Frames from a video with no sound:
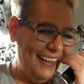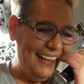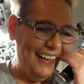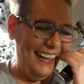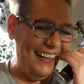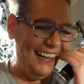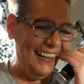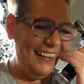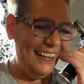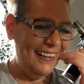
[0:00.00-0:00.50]

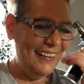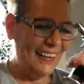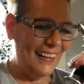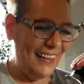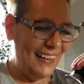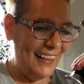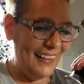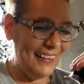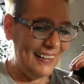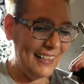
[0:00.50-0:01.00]
oh,
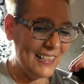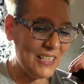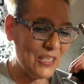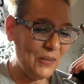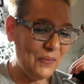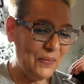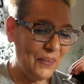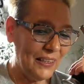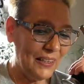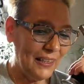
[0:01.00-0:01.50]
that's
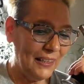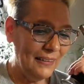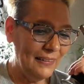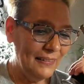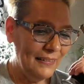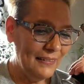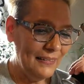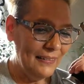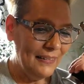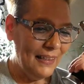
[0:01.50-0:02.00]
so funny.
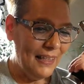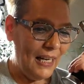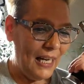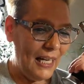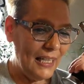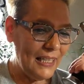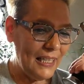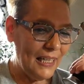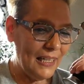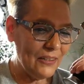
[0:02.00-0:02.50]

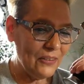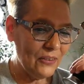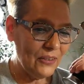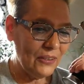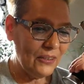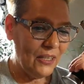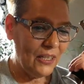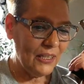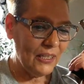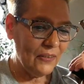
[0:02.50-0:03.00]
I gather a
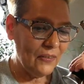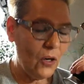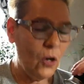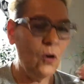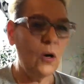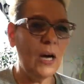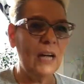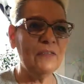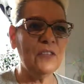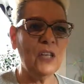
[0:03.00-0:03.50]
lot of oh,
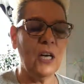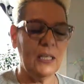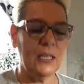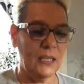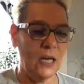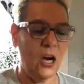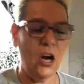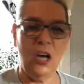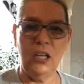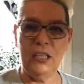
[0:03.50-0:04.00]
I've got
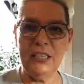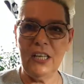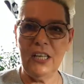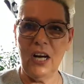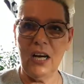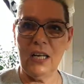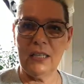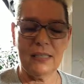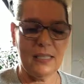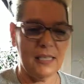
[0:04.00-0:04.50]

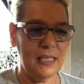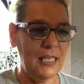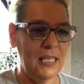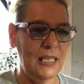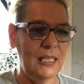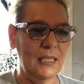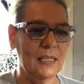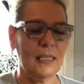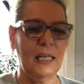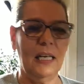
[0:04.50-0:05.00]
hollyhock
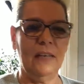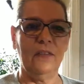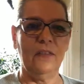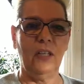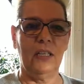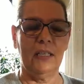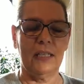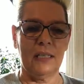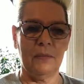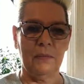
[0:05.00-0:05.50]
seeds. I've
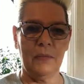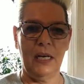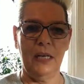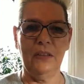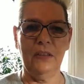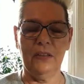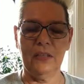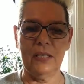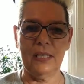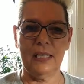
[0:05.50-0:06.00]
got some
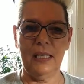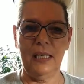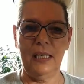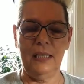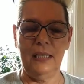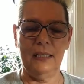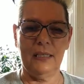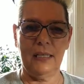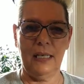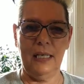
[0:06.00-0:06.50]
other
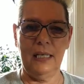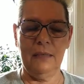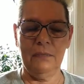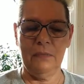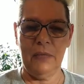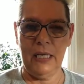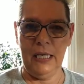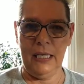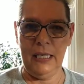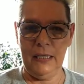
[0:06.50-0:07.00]
seeds in
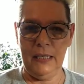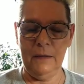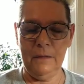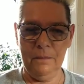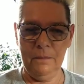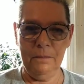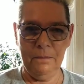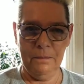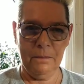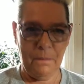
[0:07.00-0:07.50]
my
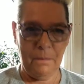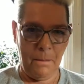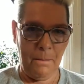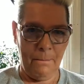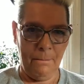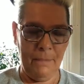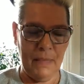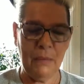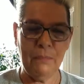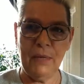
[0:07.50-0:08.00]

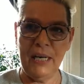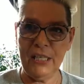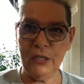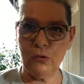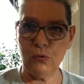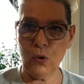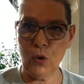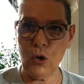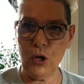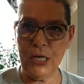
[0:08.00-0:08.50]
my
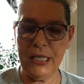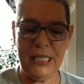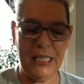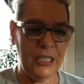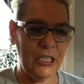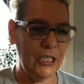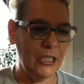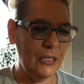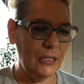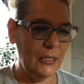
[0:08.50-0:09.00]
drawer
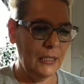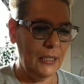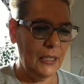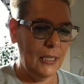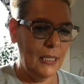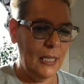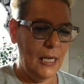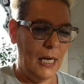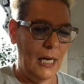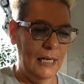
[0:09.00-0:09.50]
here.
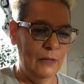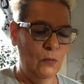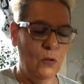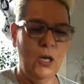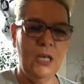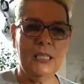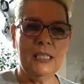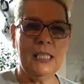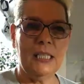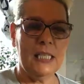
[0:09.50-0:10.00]
I
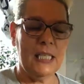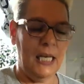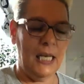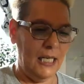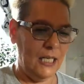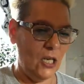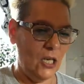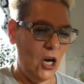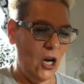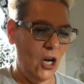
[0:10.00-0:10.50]
want to
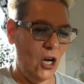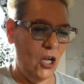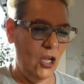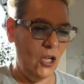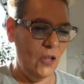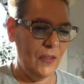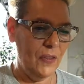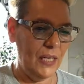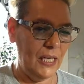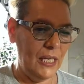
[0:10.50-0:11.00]
take
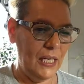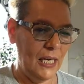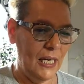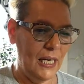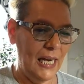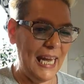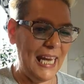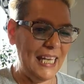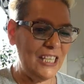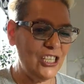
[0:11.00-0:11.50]
all the uh,
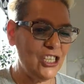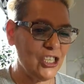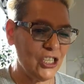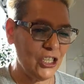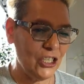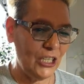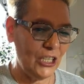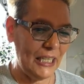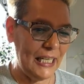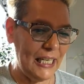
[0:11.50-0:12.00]
hey
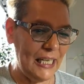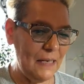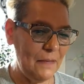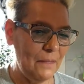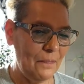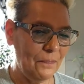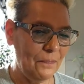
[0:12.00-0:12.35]
Shirley.